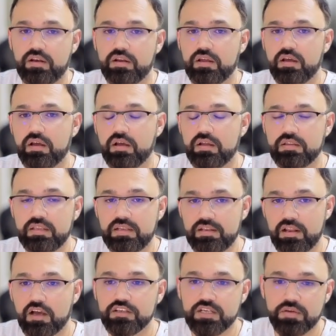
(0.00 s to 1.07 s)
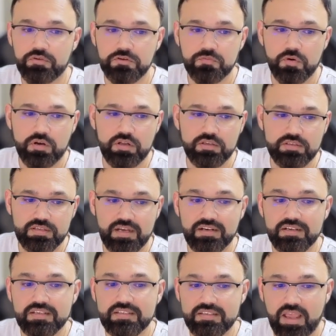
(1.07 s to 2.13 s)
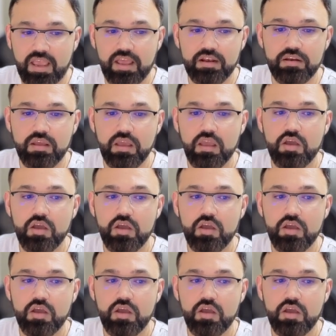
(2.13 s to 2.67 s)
the large language models understand